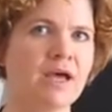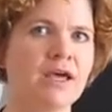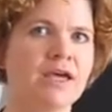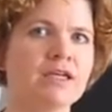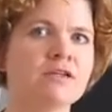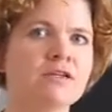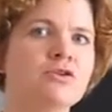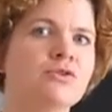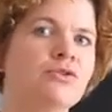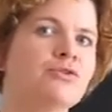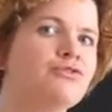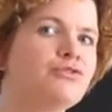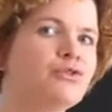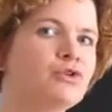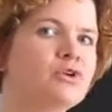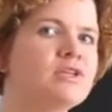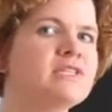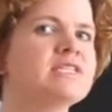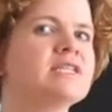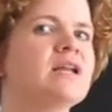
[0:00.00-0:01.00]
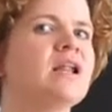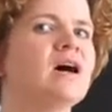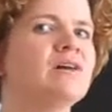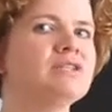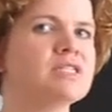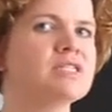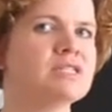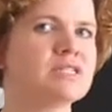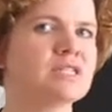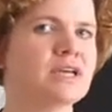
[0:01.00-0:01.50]
into the first
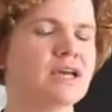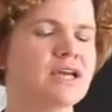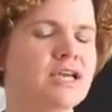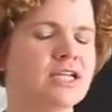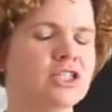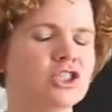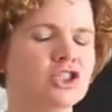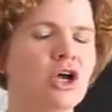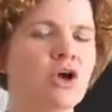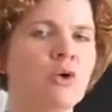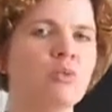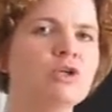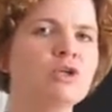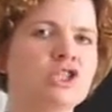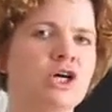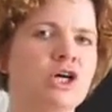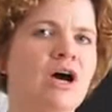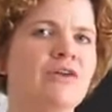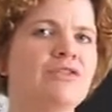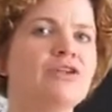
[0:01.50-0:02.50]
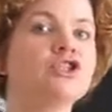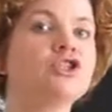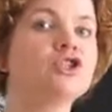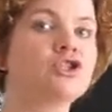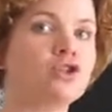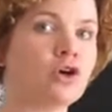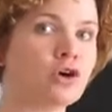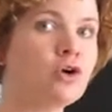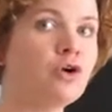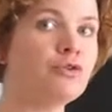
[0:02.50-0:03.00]
larval stage, which are the
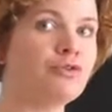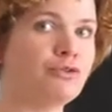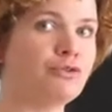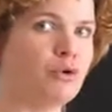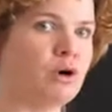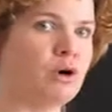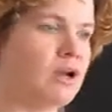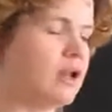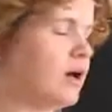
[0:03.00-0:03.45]
trochophore